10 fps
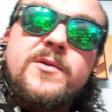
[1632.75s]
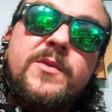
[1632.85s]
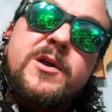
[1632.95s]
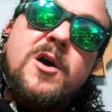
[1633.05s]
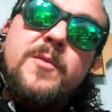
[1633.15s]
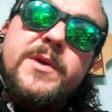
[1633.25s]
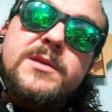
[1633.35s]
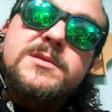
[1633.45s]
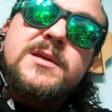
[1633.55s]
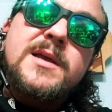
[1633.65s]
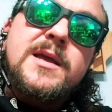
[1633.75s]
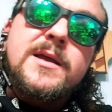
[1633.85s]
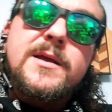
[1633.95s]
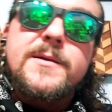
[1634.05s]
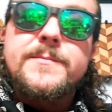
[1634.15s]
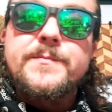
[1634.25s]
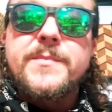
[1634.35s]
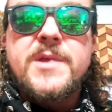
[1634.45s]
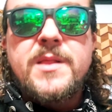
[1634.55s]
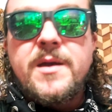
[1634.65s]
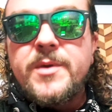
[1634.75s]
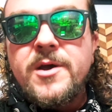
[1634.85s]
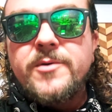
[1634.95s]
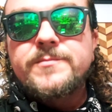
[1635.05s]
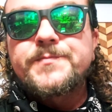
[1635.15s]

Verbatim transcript: in the comments and let me know.